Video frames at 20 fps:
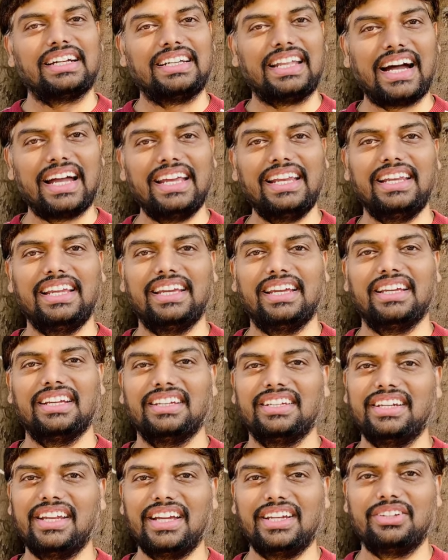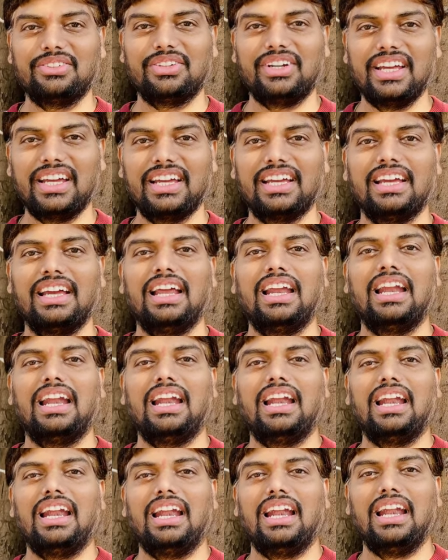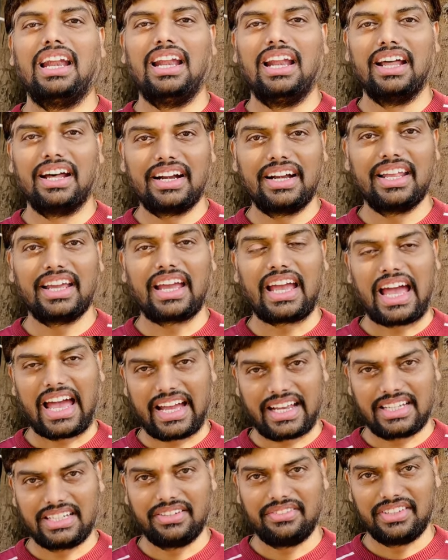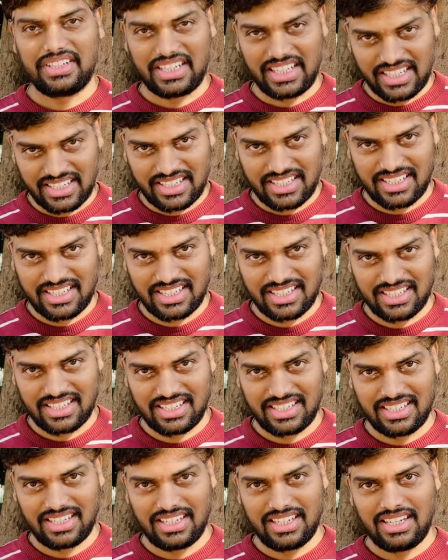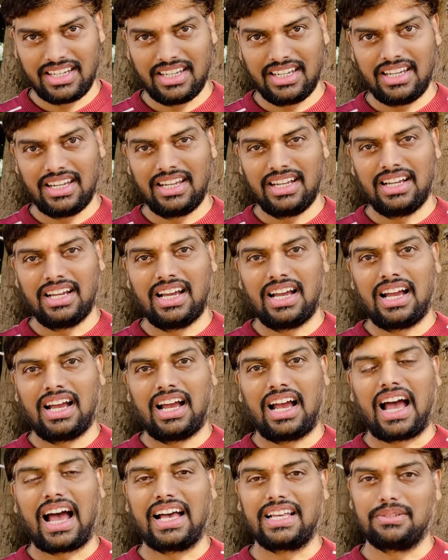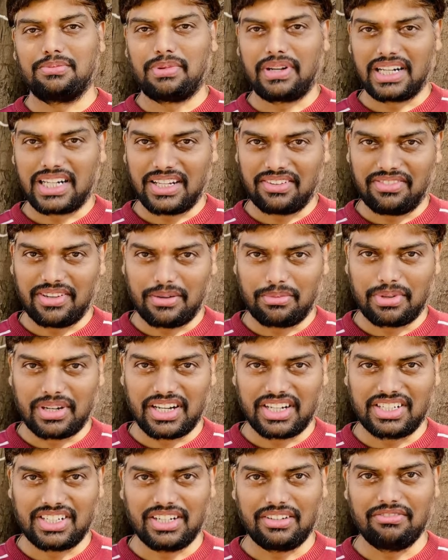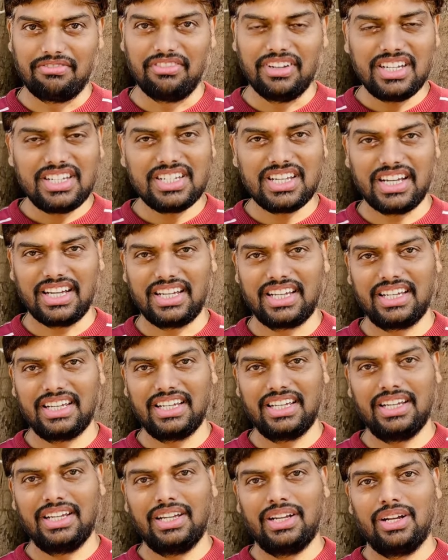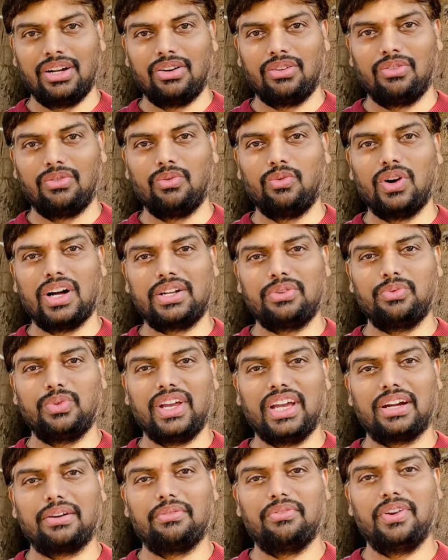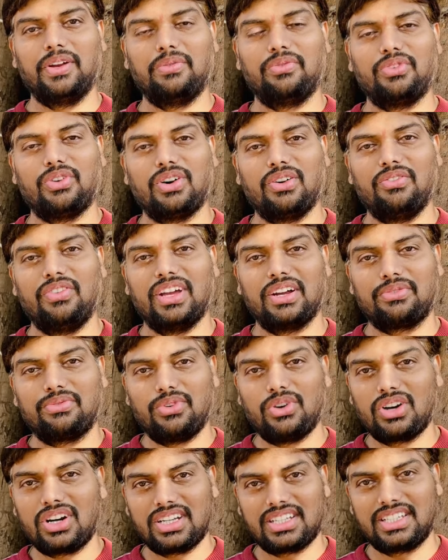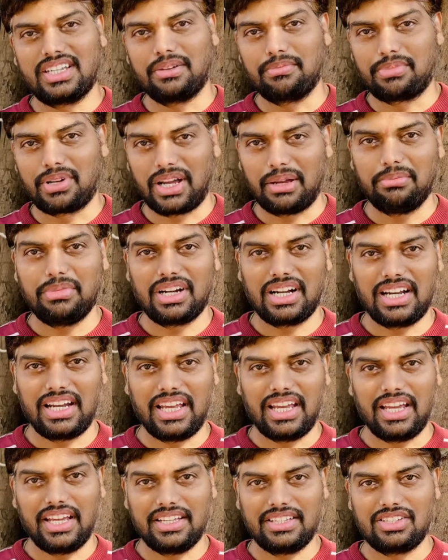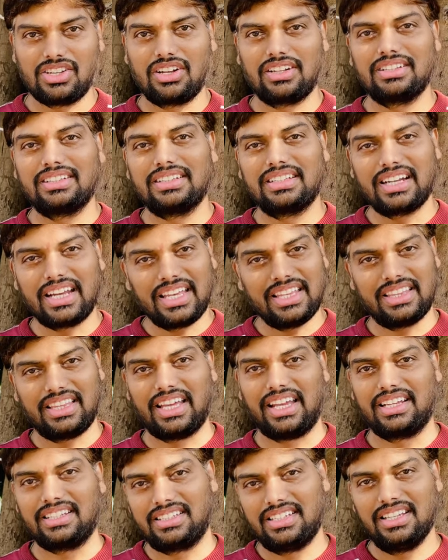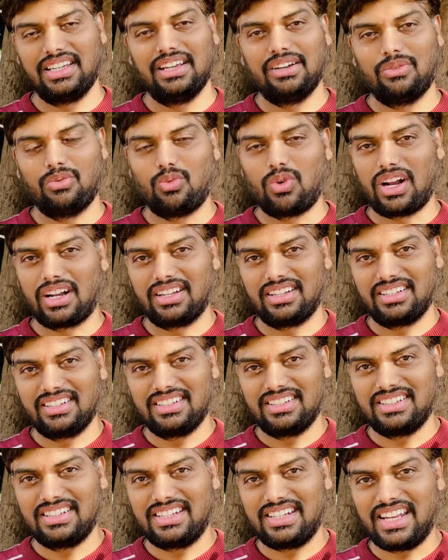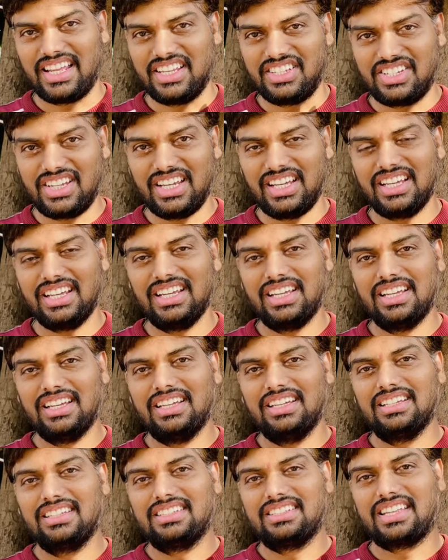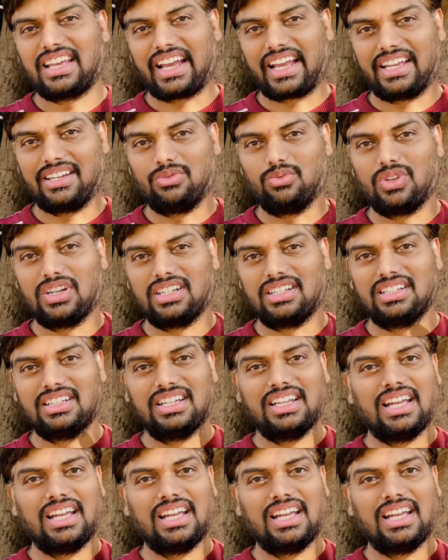daily day-to-day learning activities. As part of Operation Vijay, what we are focusing primarily is on three things. One, teaching. Second one,